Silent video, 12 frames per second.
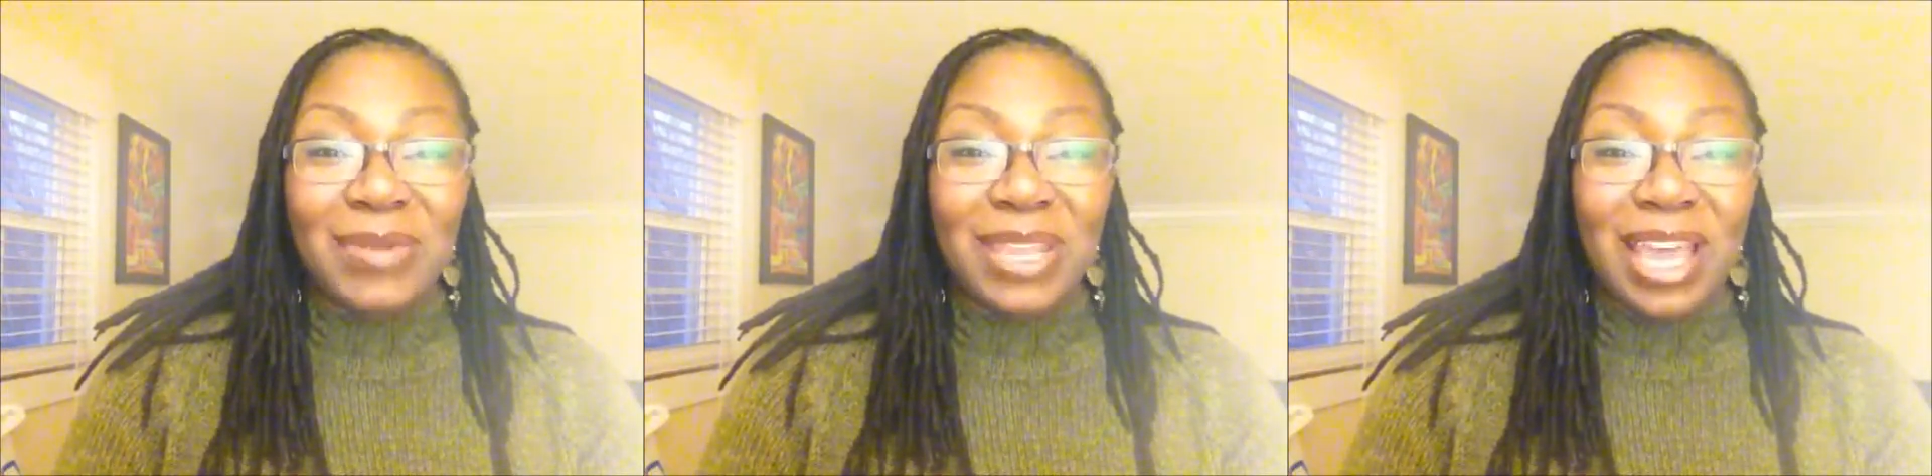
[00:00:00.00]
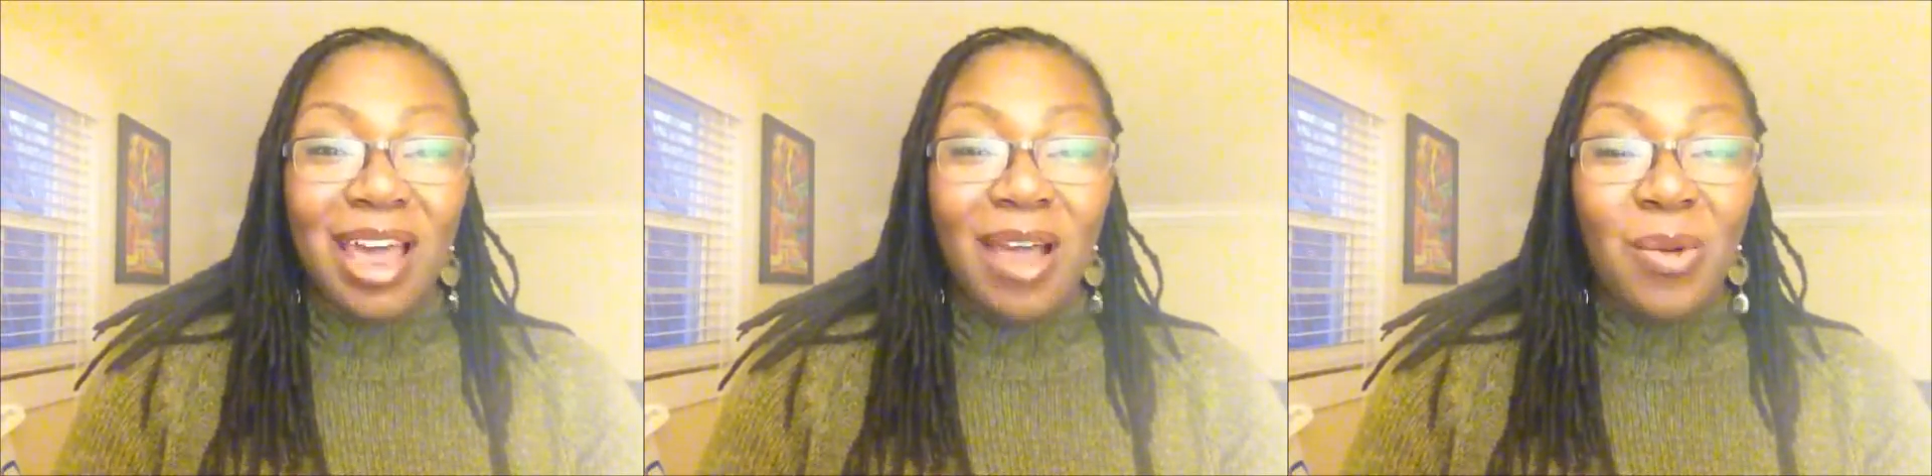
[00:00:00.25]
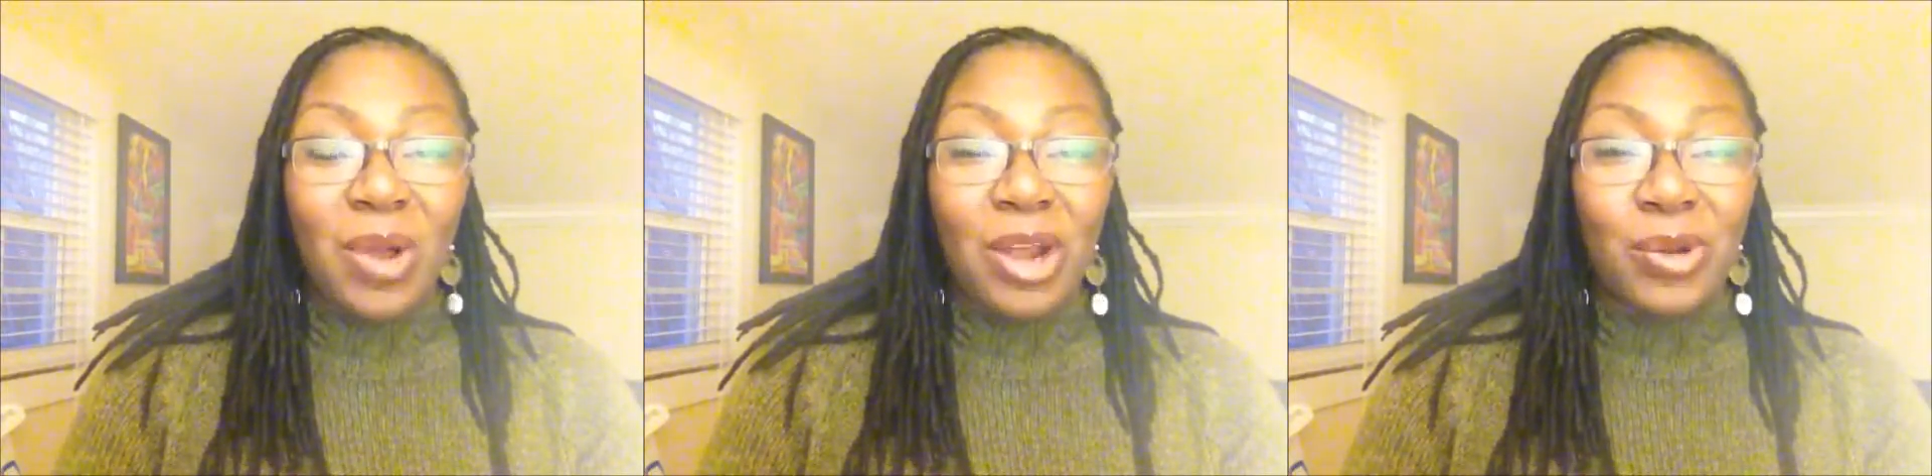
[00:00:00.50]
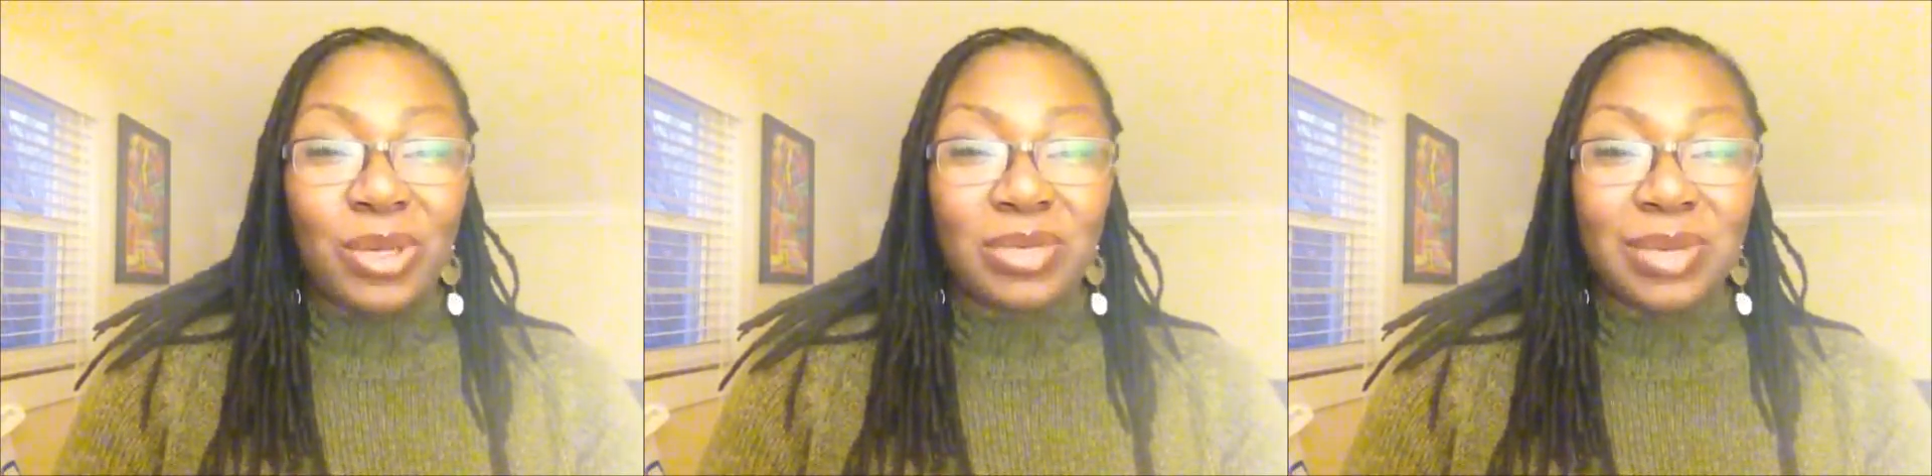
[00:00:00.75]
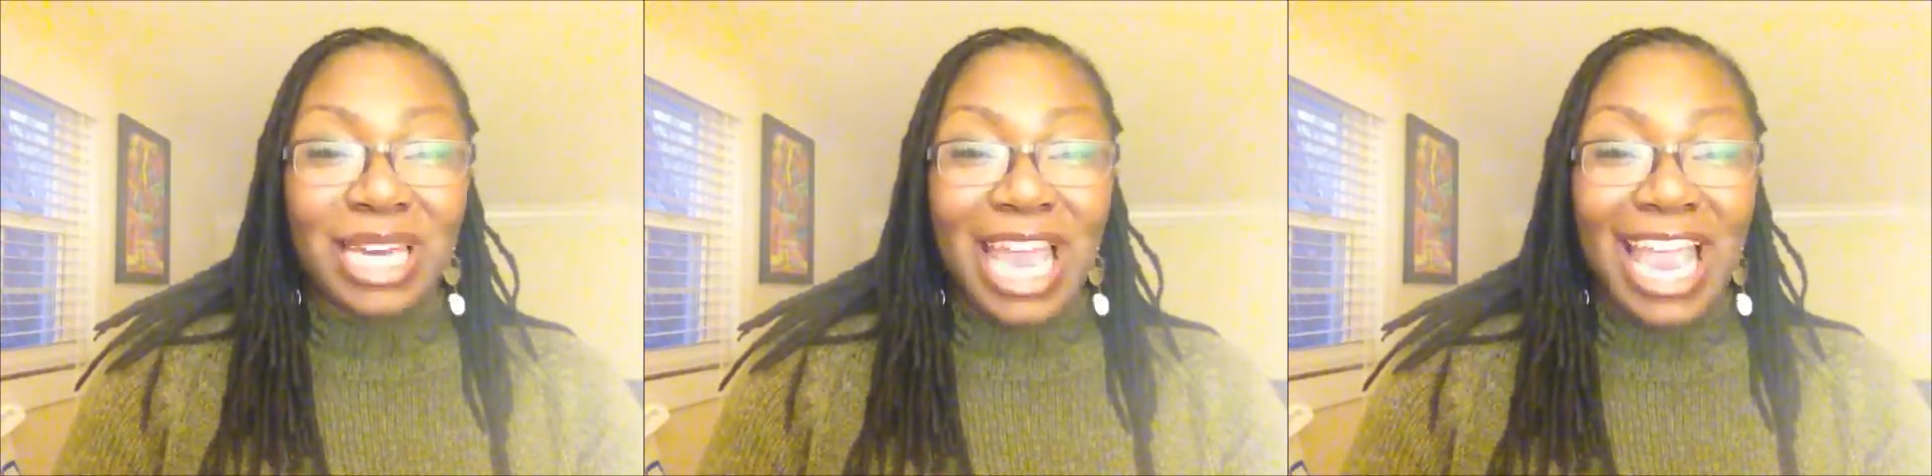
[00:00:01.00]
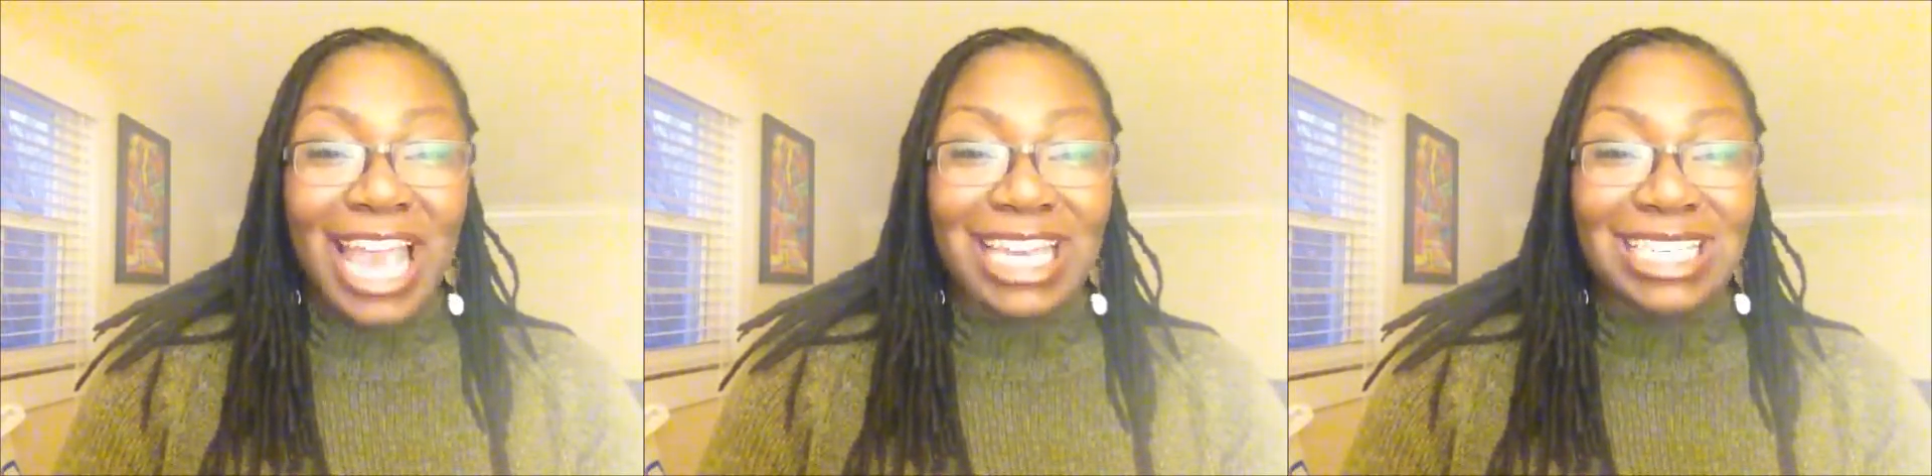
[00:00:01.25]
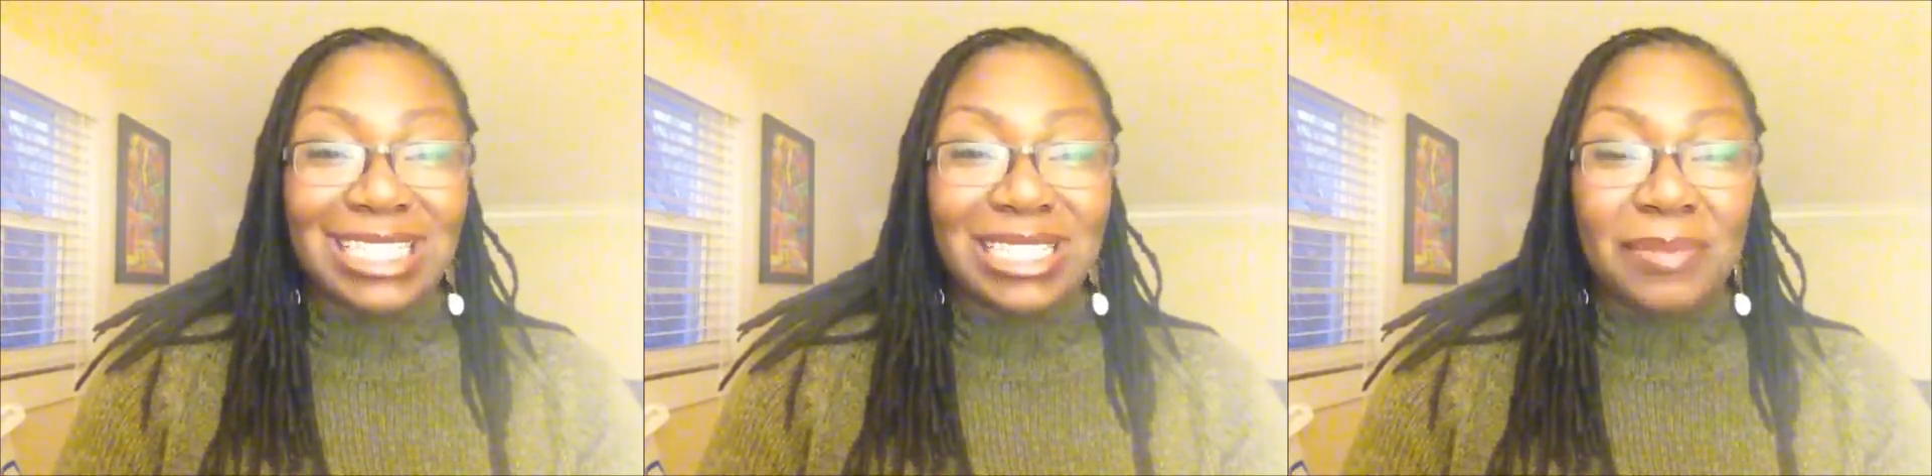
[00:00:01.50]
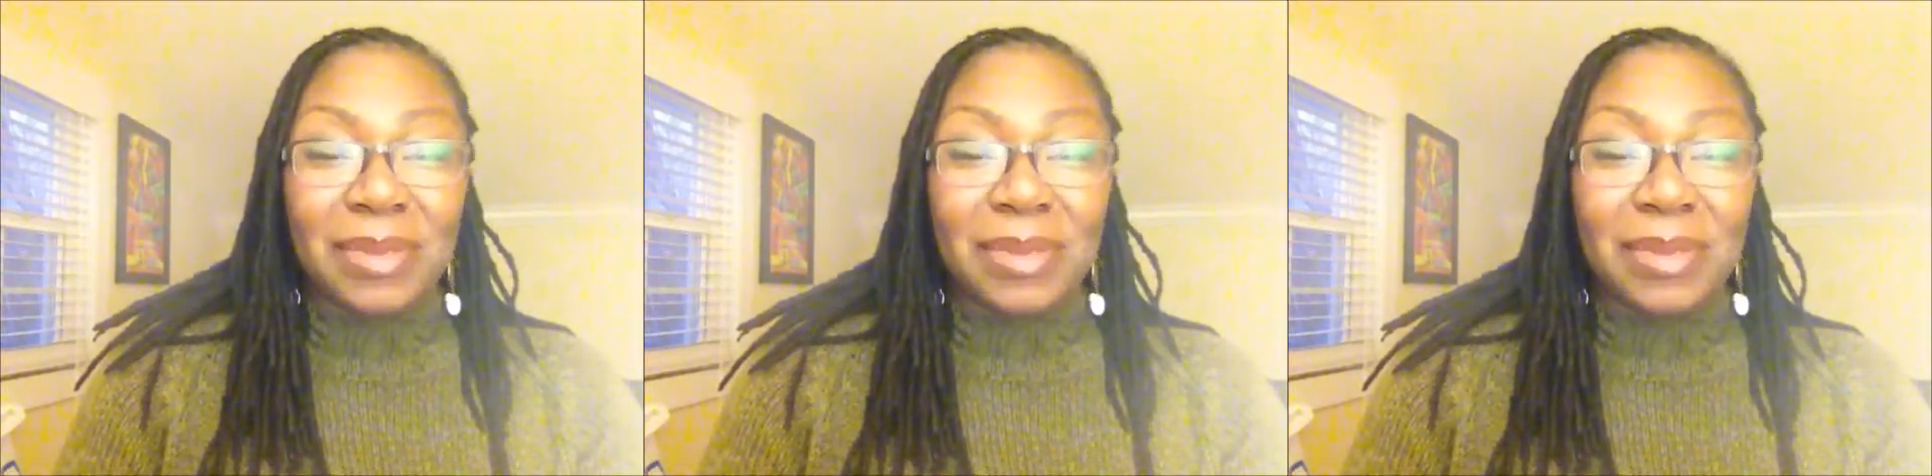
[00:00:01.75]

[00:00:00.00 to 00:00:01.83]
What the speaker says: with hot water, which meant I had to sip